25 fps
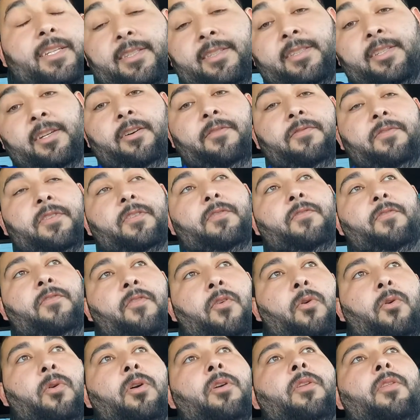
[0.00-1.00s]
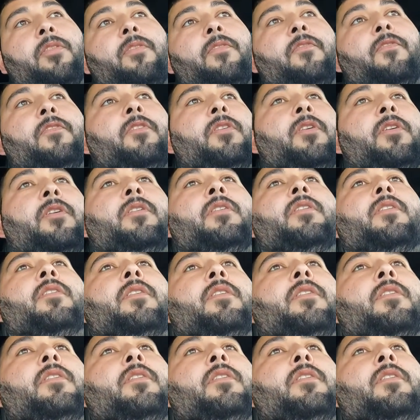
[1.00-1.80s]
itself in fourth for